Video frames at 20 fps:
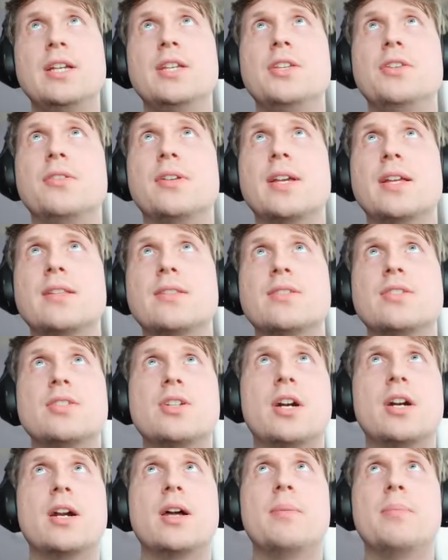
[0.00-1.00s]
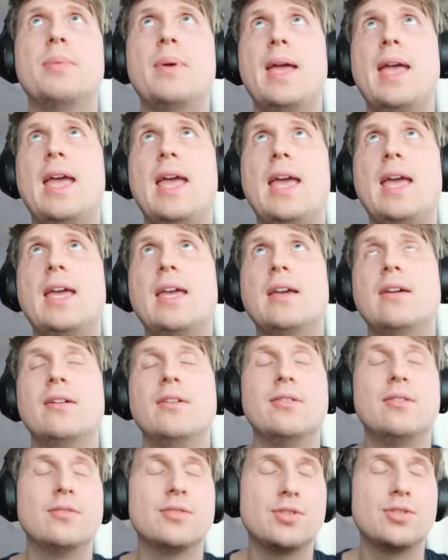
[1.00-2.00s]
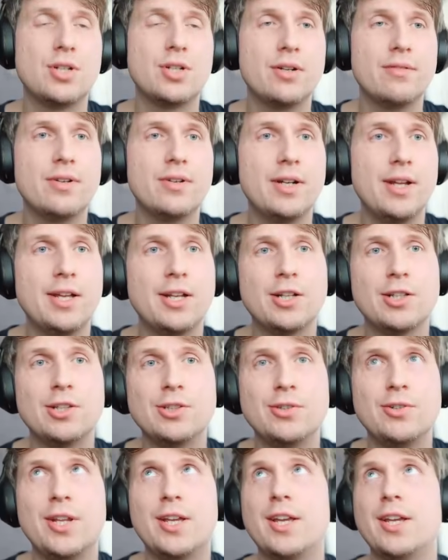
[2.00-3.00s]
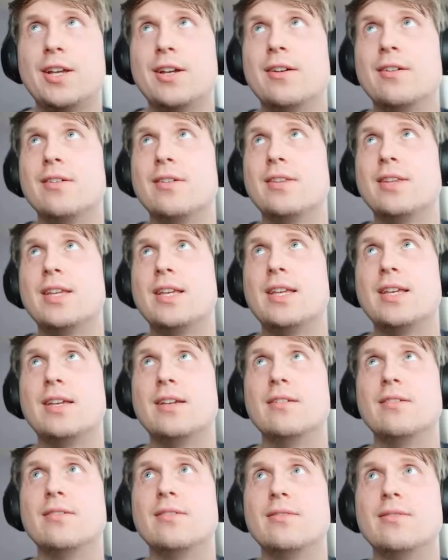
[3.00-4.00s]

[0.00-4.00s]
You can start up a server including the